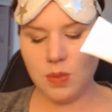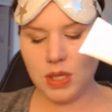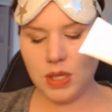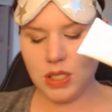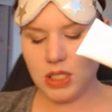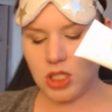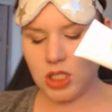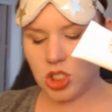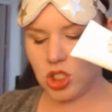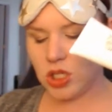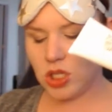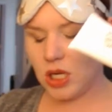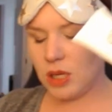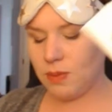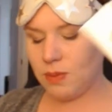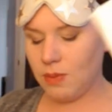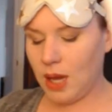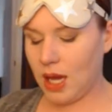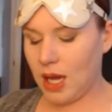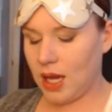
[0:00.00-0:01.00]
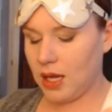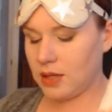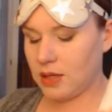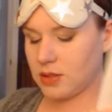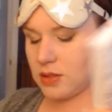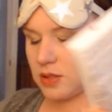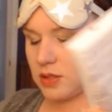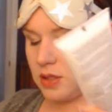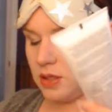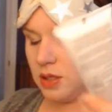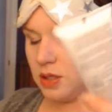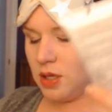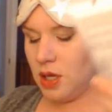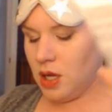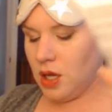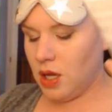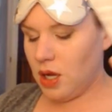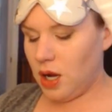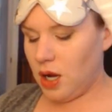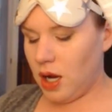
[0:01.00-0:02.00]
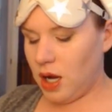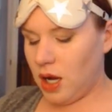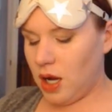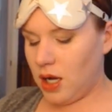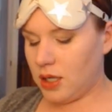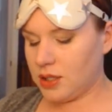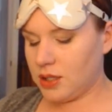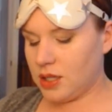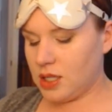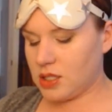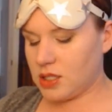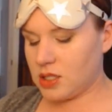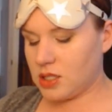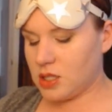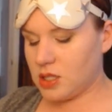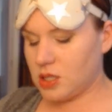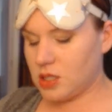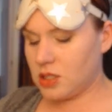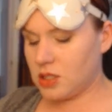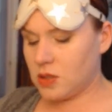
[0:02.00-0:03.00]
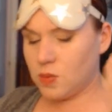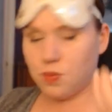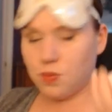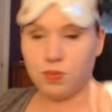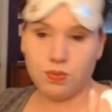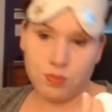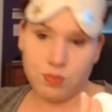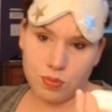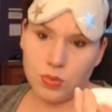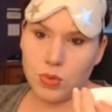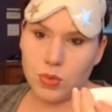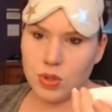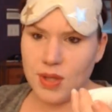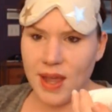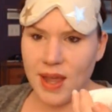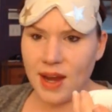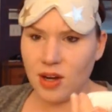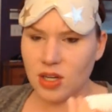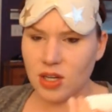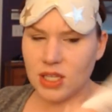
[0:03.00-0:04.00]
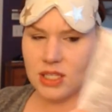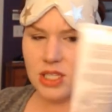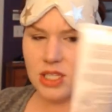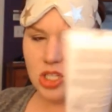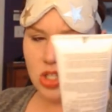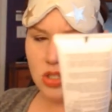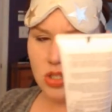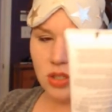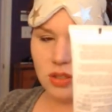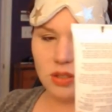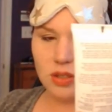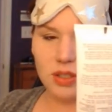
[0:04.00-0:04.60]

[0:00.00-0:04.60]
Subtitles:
Conditioning Mask. This is hair conditioner,